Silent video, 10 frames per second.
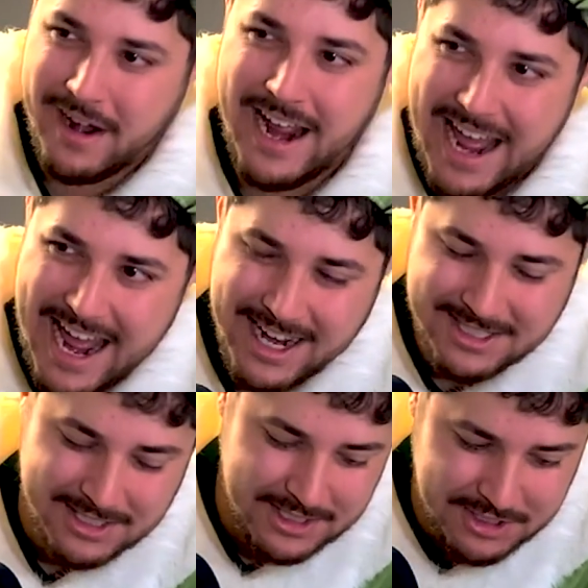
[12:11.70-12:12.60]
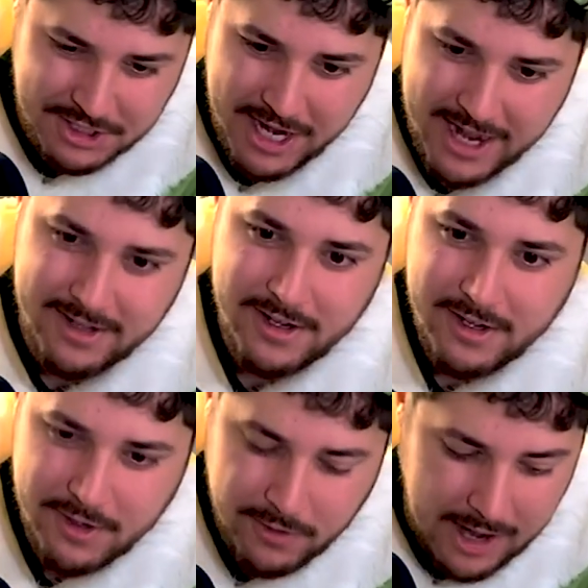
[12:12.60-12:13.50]
Ex-Jet,
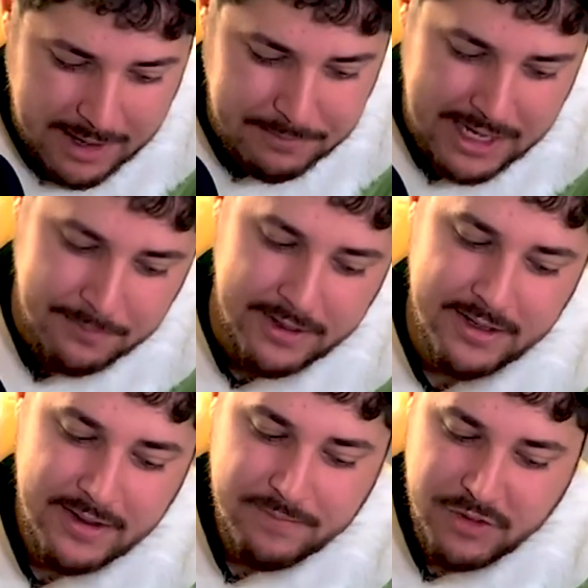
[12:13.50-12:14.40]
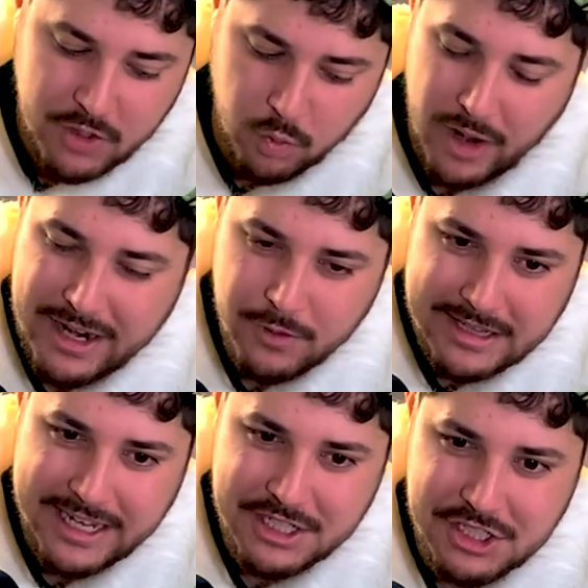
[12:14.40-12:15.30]
crybaby. Great
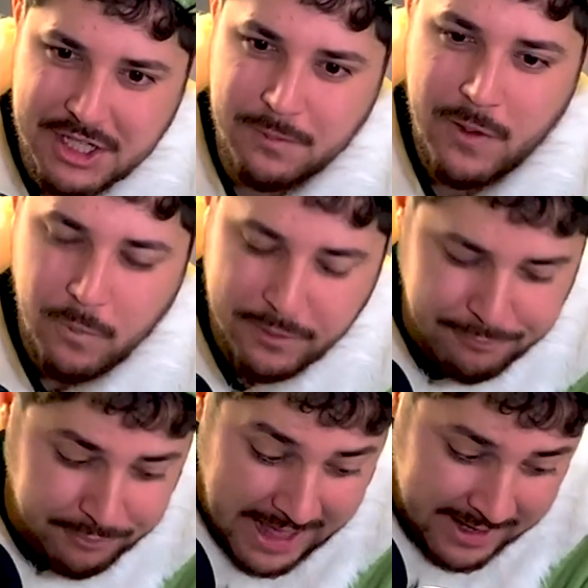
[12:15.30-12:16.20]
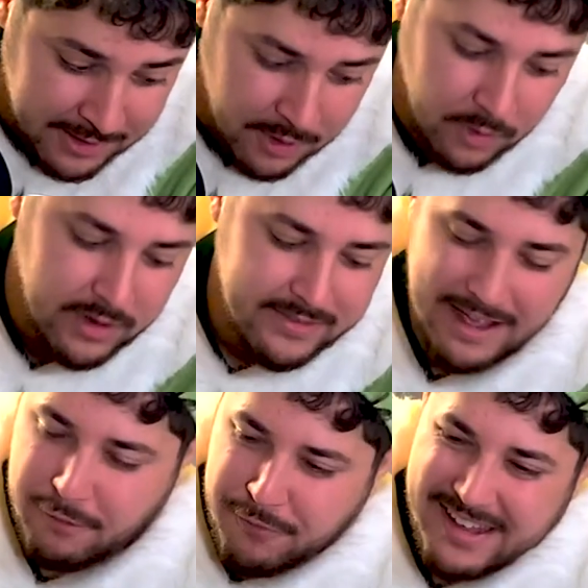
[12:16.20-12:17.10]
relationship with Flacco. They
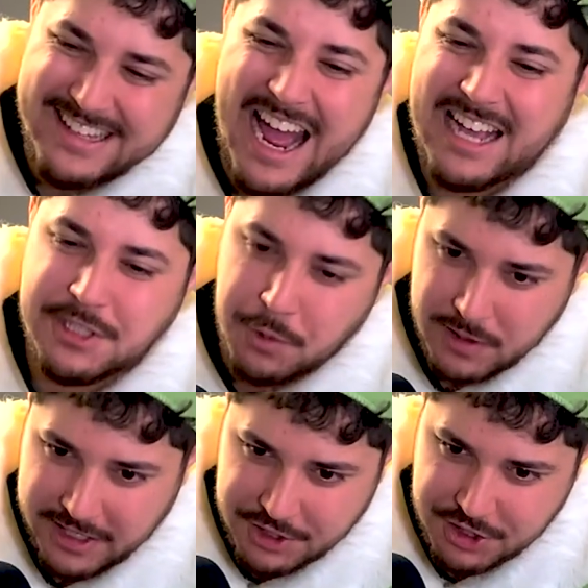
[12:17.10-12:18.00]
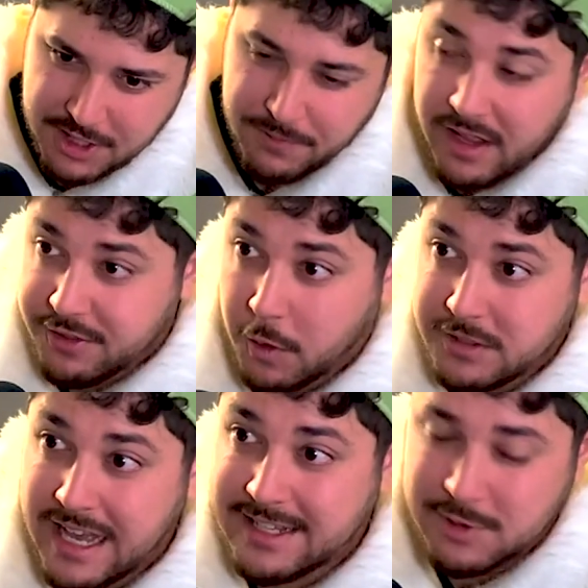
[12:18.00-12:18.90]
have a fantastic relationship. Those
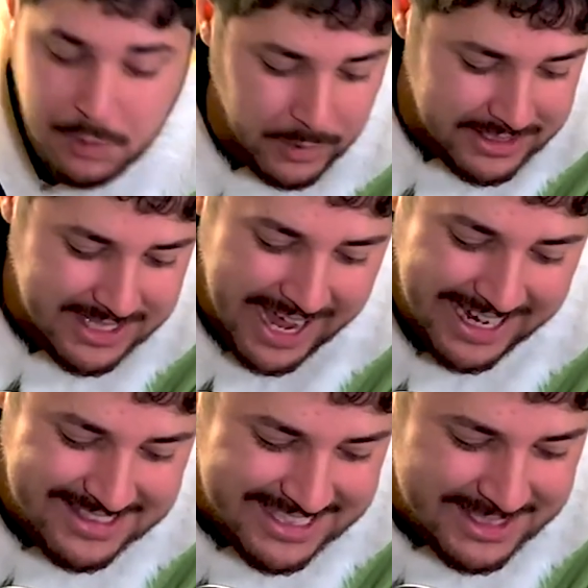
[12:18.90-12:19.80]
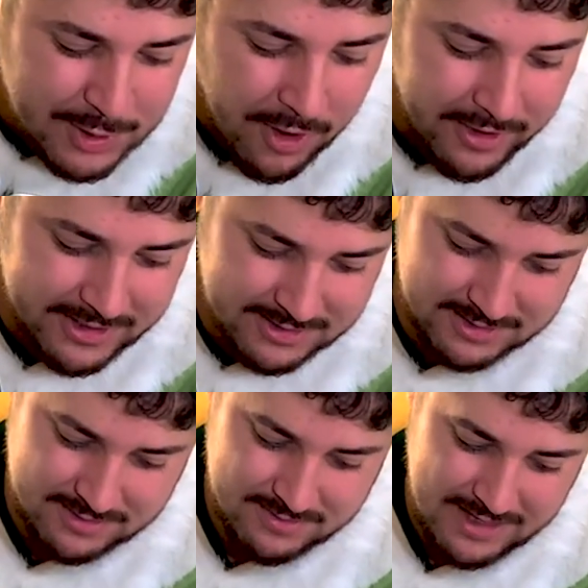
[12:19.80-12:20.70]
last 2 weeks, 18
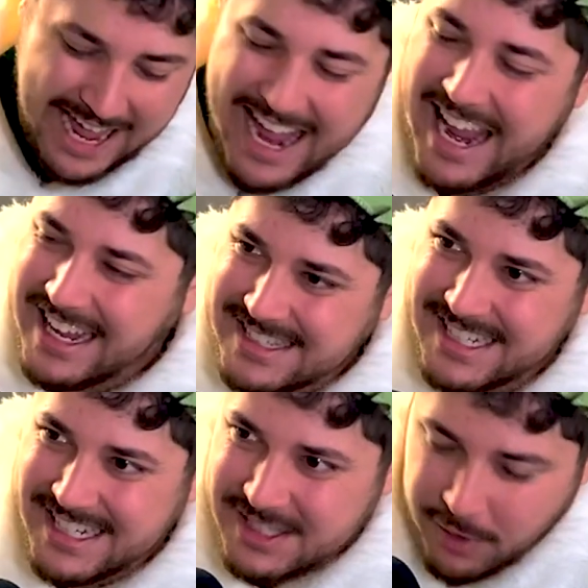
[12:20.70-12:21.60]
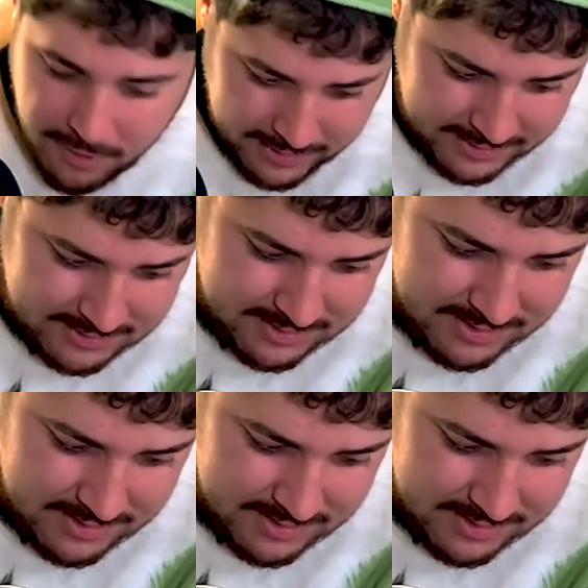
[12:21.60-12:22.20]
targets. 18 targets.